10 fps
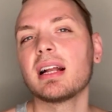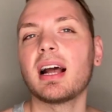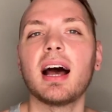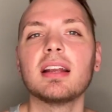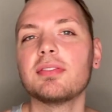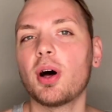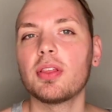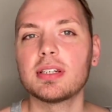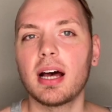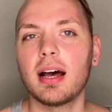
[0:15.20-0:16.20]
kind of all
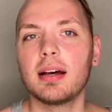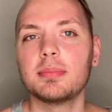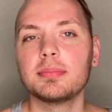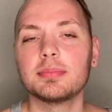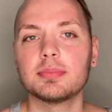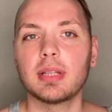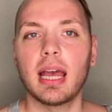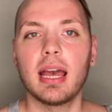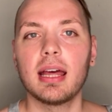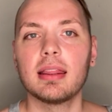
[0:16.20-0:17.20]
the time,
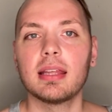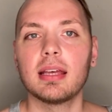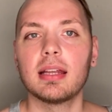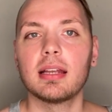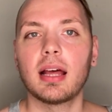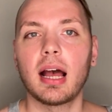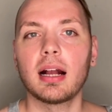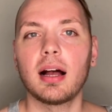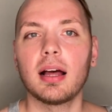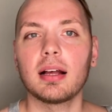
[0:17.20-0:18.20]
and then I
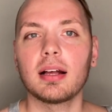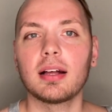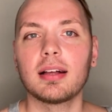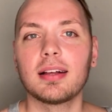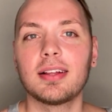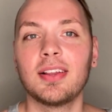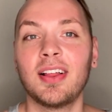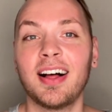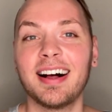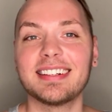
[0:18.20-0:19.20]
got
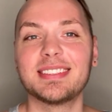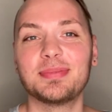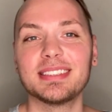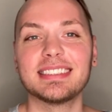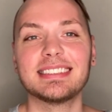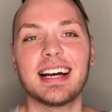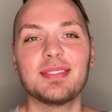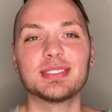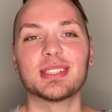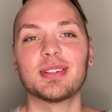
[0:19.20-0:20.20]
clogged a bunch of
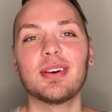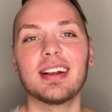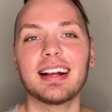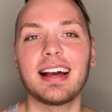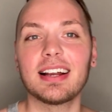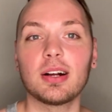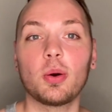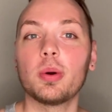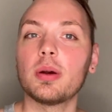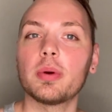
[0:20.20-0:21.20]
times in a row and I kind of
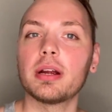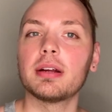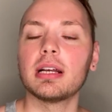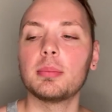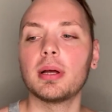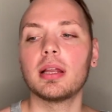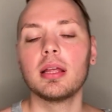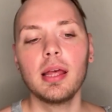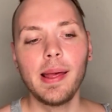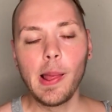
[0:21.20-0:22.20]
quit wearing it. But
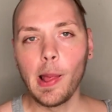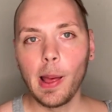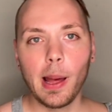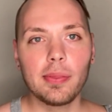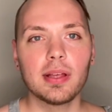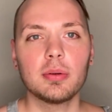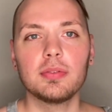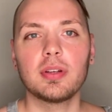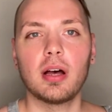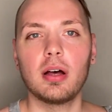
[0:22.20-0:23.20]
I think
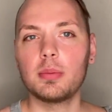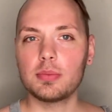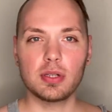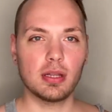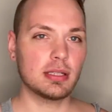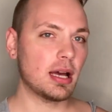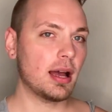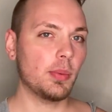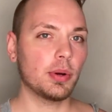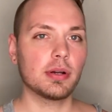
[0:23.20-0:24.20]
we've come to the
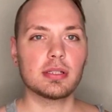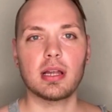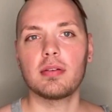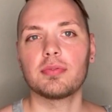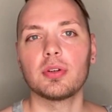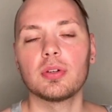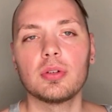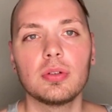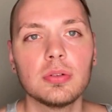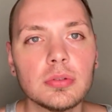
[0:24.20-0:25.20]
time where it's time for a
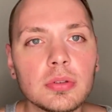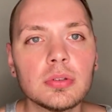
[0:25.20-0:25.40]
little